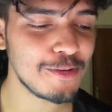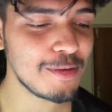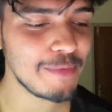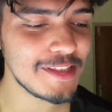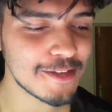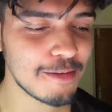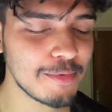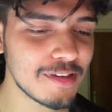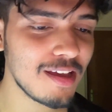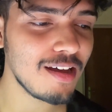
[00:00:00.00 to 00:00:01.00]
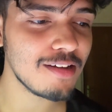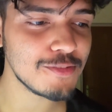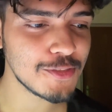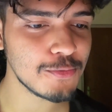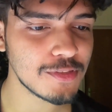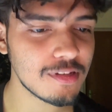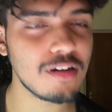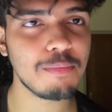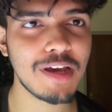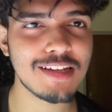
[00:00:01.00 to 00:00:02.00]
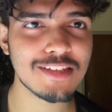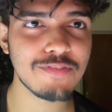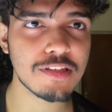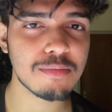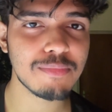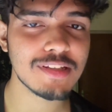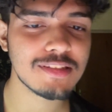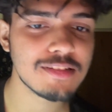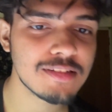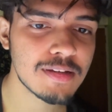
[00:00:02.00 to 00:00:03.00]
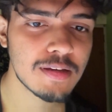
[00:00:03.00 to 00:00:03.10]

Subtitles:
the main topic. How do you start a passive income business?